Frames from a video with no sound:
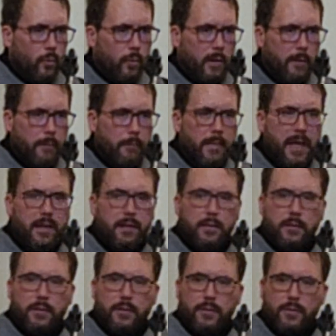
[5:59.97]
We're meant
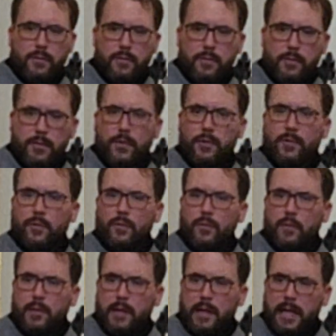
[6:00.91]

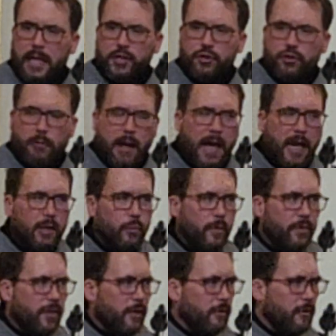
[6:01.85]
to
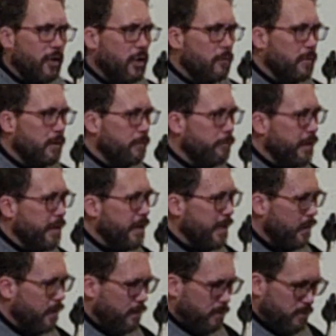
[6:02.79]
interact with other human
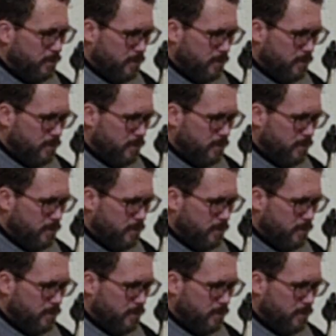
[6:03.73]
beings.